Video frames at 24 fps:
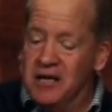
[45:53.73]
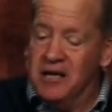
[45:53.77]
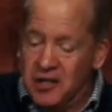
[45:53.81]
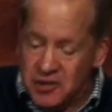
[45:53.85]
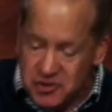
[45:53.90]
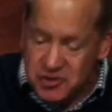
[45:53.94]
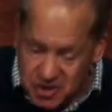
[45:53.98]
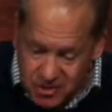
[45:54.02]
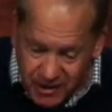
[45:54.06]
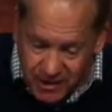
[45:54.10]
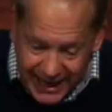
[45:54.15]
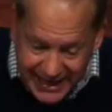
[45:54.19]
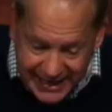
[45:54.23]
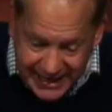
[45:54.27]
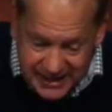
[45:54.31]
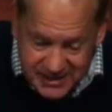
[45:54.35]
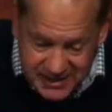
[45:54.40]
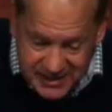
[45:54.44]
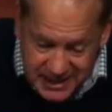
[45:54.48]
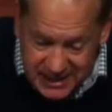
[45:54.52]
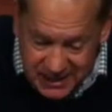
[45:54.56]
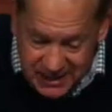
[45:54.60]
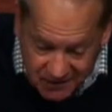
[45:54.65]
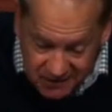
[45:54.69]
so I
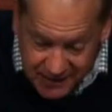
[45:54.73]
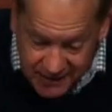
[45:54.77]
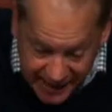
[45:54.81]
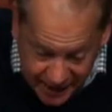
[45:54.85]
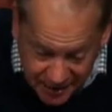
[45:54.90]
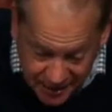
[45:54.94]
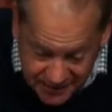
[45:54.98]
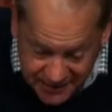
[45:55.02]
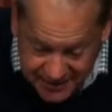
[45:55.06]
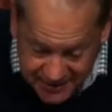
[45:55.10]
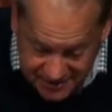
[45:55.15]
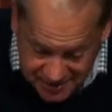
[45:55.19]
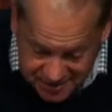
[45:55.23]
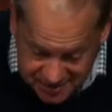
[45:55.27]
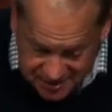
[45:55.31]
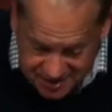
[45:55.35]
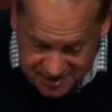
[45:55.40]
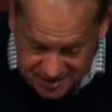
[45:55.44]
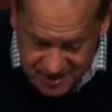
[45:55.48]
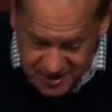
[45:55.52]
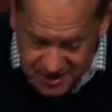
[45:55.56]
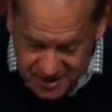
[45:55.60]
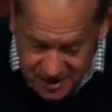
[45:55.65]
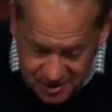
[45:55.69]
could declare
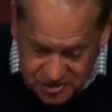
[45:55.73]
this